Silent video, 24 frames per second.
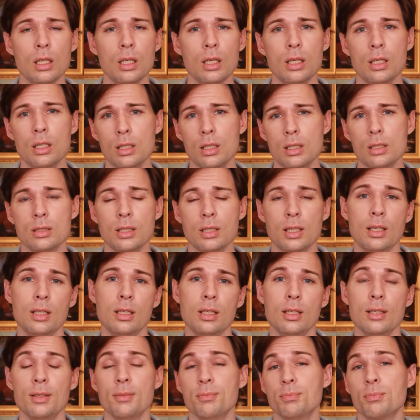it is
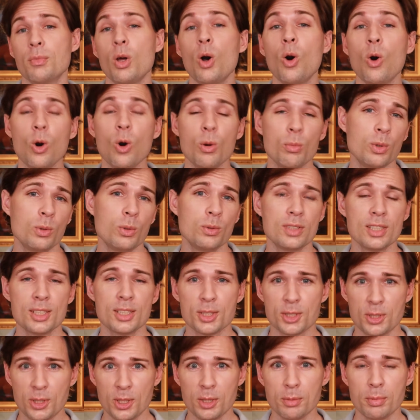a hormone
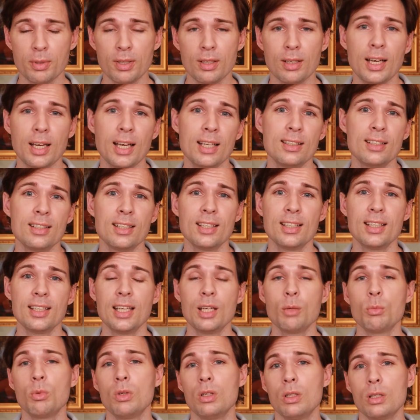disturber, and they
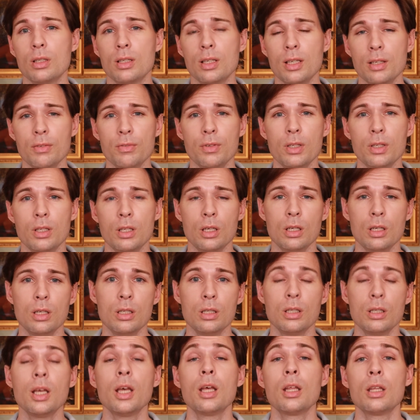will give it
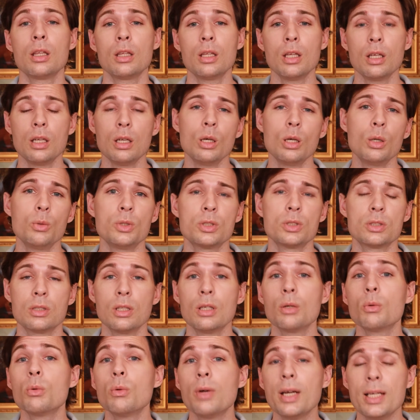the lowest
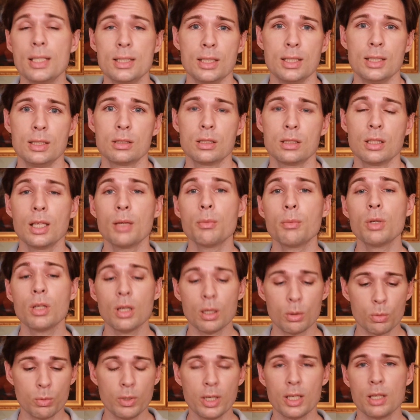rating. So they will
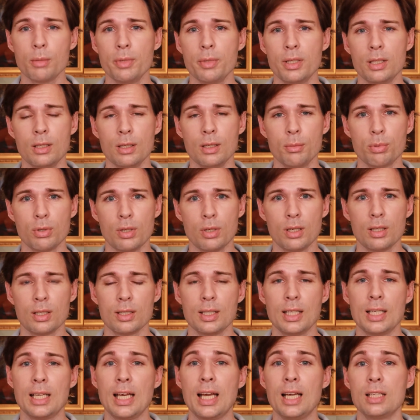not recommend a product
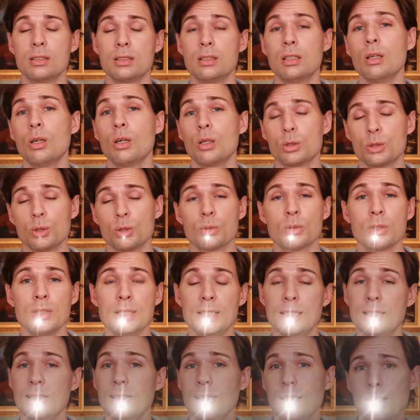that has the
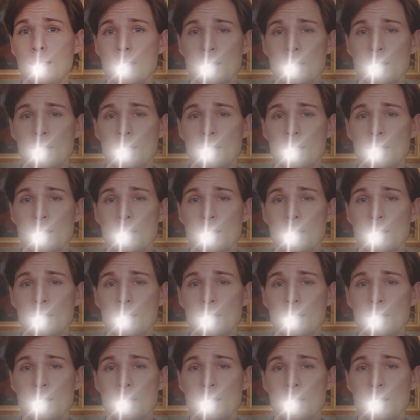octrequercene in